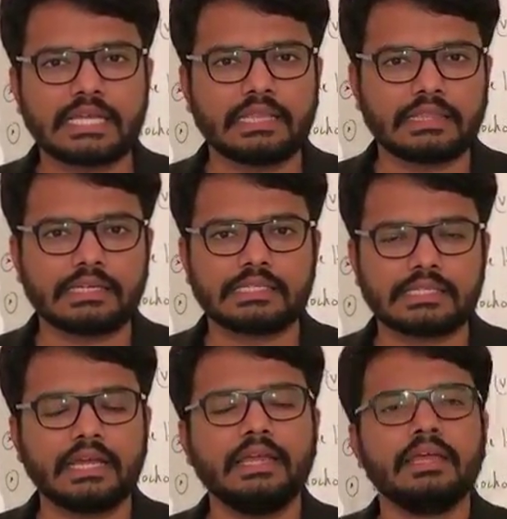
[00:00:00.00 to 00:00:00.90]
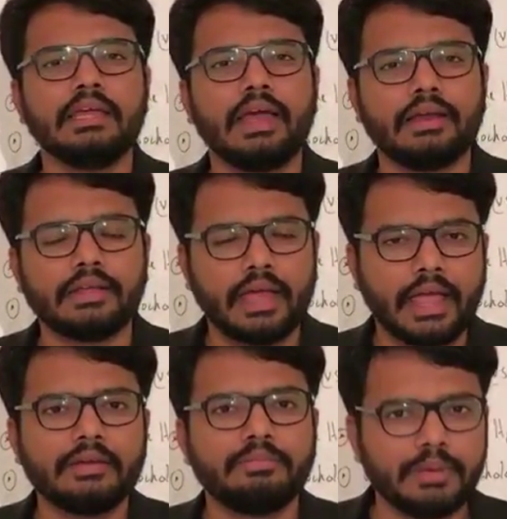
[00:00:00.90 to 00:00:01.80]
and Thursday at
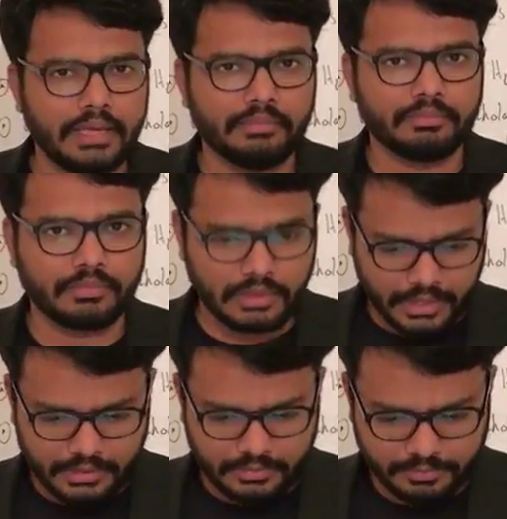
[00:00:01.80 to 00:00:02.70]
8 p.m., right?